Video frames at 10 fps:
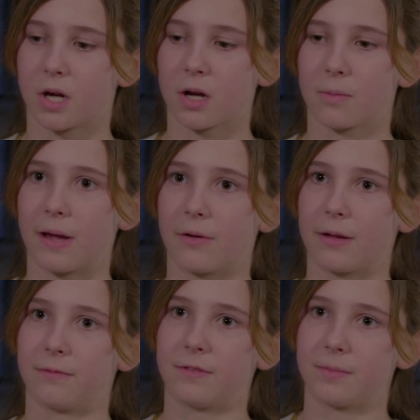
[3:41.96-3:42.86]
talk about
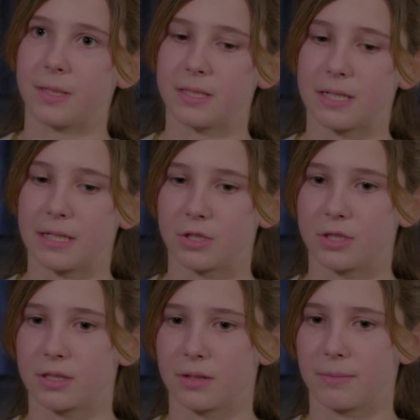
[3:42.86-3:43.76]
at VBC?" And
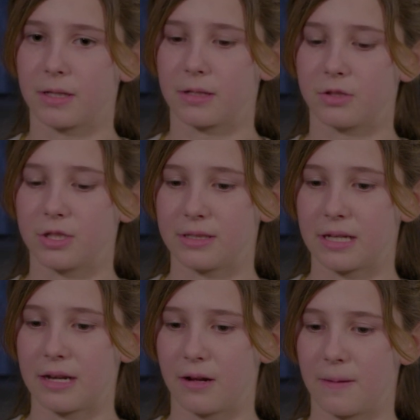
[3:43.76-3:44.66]
she's gonna be, and she
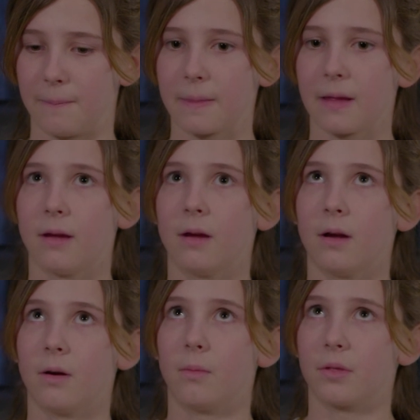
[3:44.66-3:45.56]
said, um,
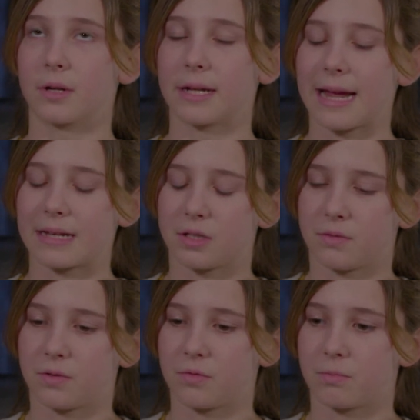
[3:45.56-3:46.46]
"Well, they're gonna ask you
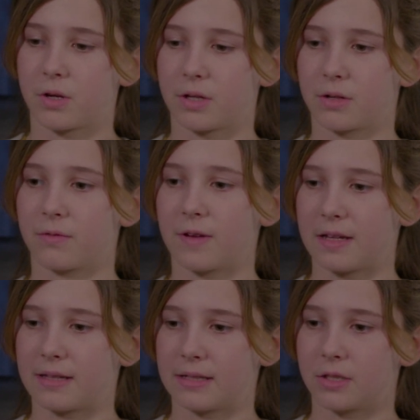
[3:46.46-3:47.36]
if you put your
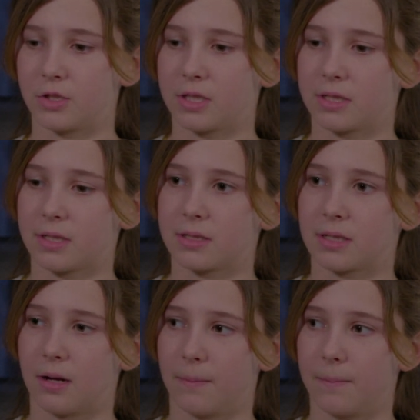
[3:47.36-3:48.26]
faith into Jesus."
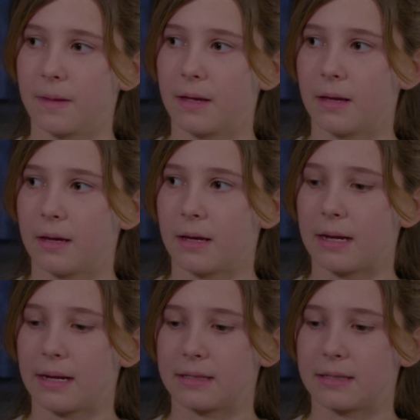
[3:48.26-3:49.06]
Um, and I